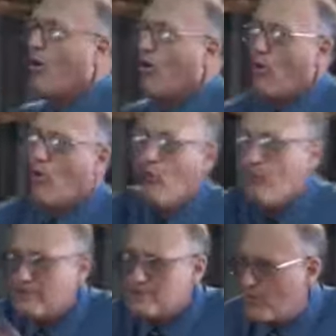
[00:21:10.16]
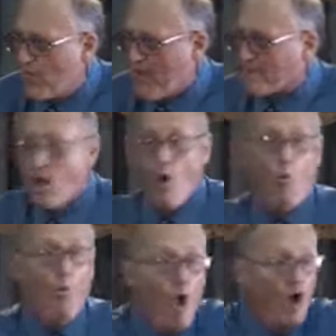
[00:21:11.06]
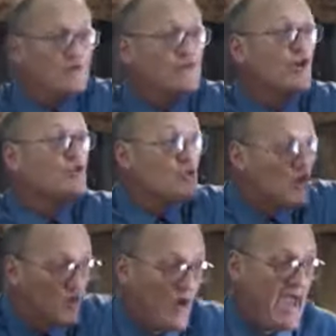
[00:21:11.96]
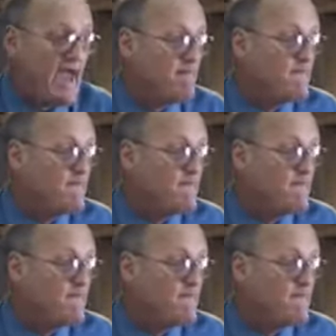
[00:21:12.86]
all that you have. What do you have?